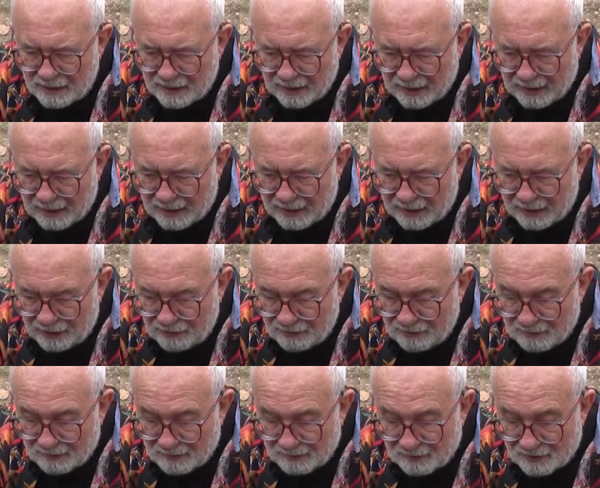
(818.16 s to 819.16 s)

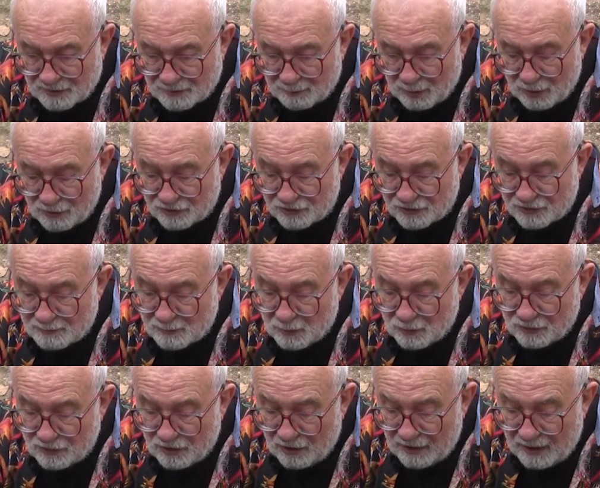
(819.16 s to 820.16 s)
and the splodges more
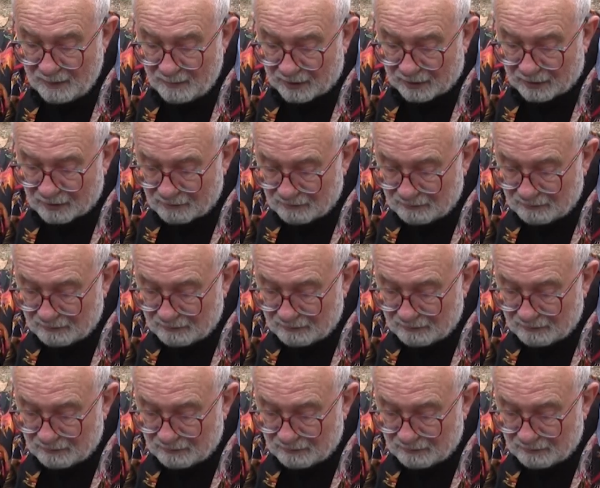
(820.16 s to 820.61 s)
dynamic.